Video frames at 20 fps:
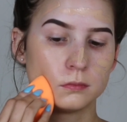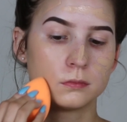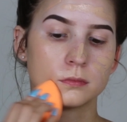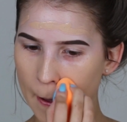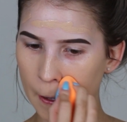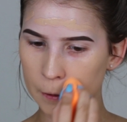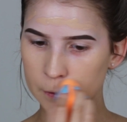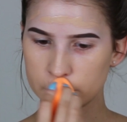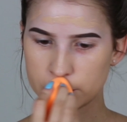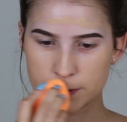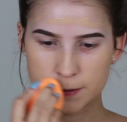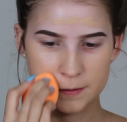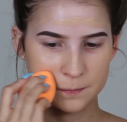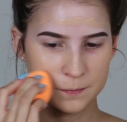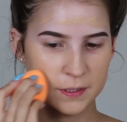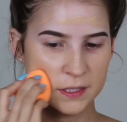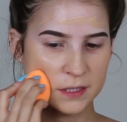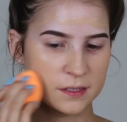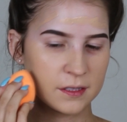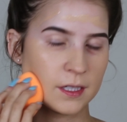Oh, she's
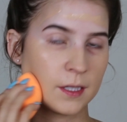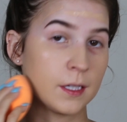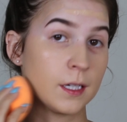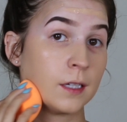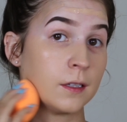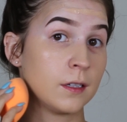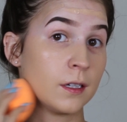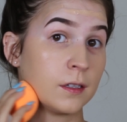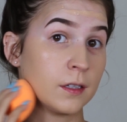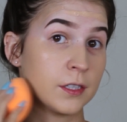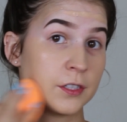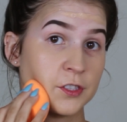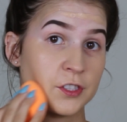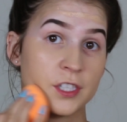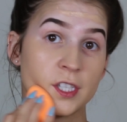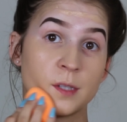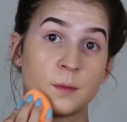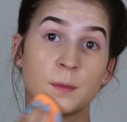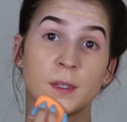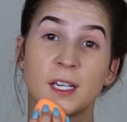mixing in a darker
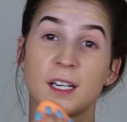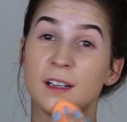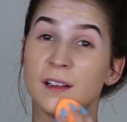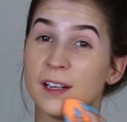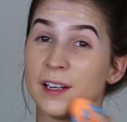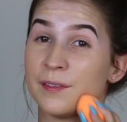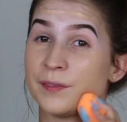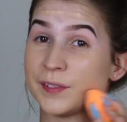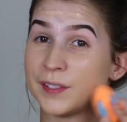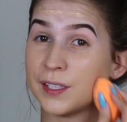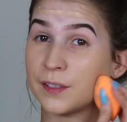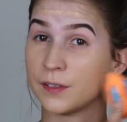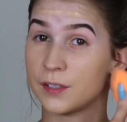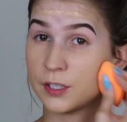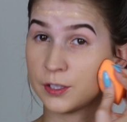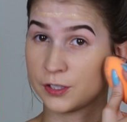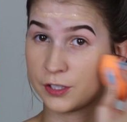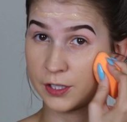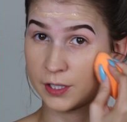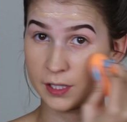shade, but I don't have a
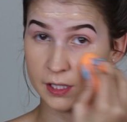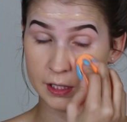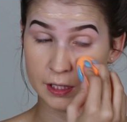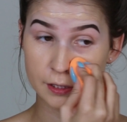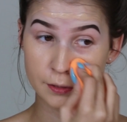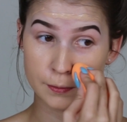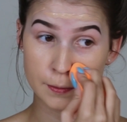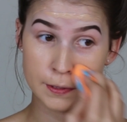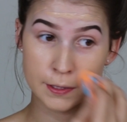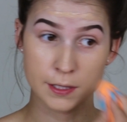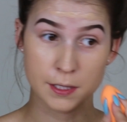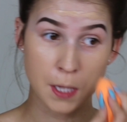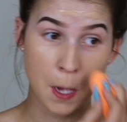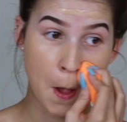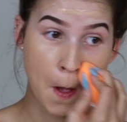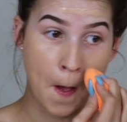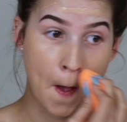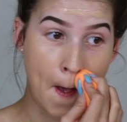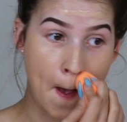darker shade in this one, so.